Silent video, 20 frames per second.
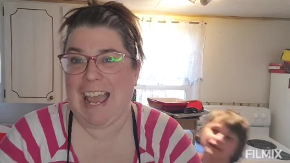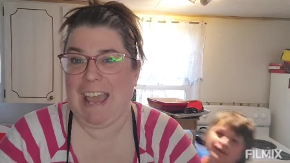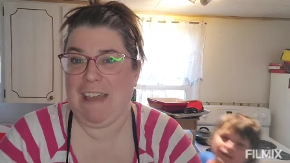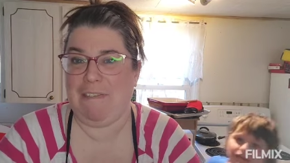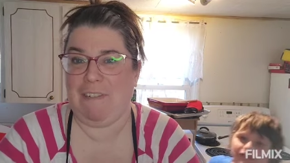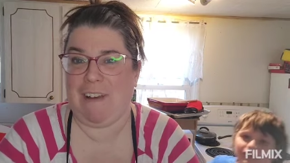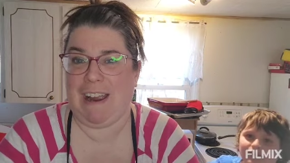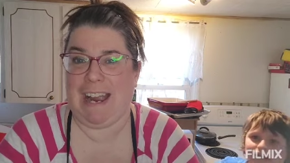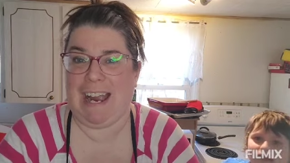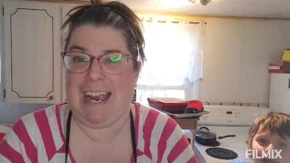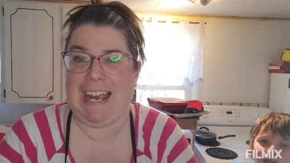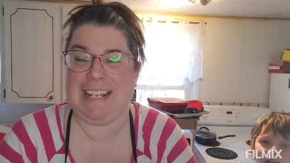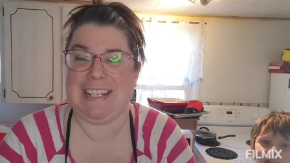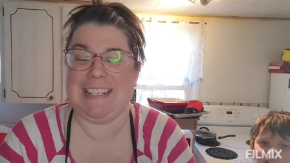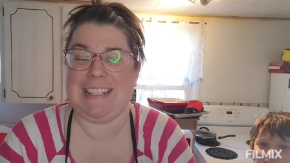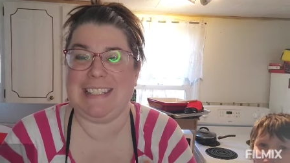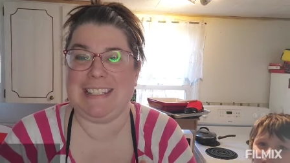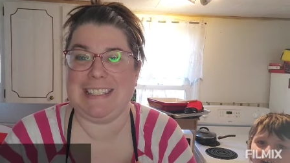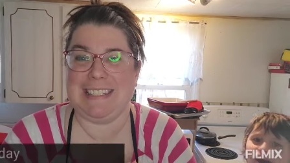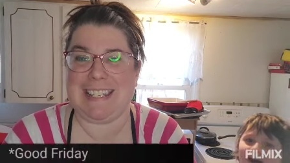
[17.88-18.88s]
Hey
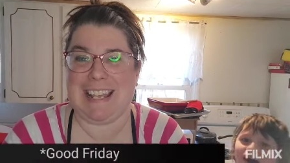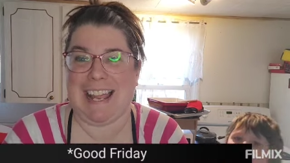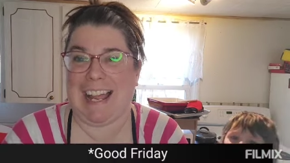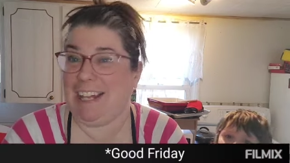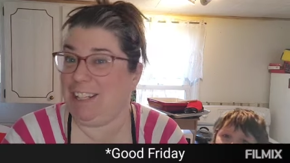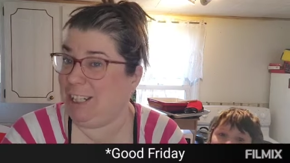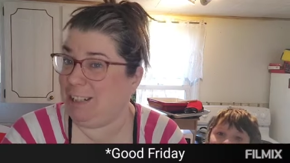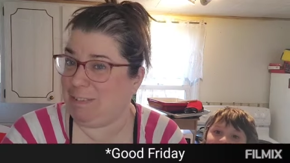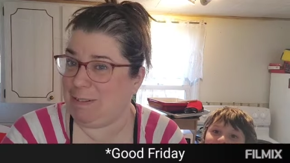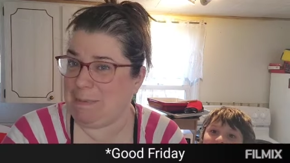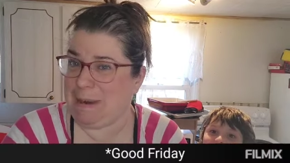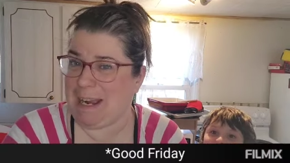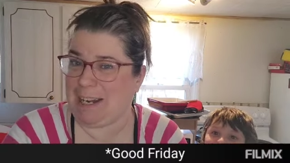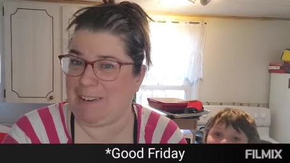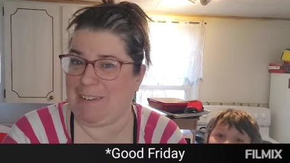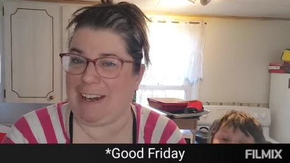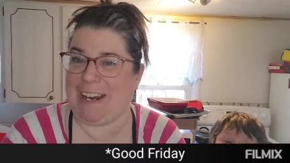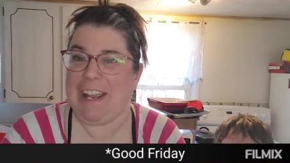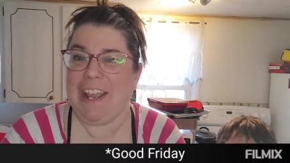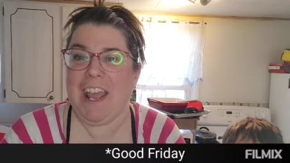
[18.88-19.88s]
friends! Hello. Hello. from
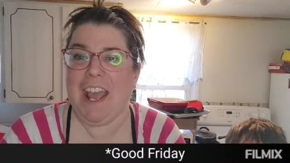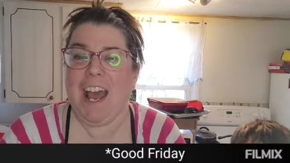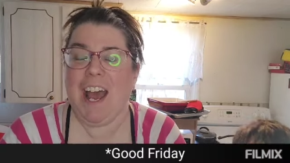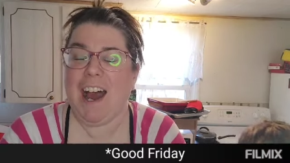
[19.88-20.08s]
Henry.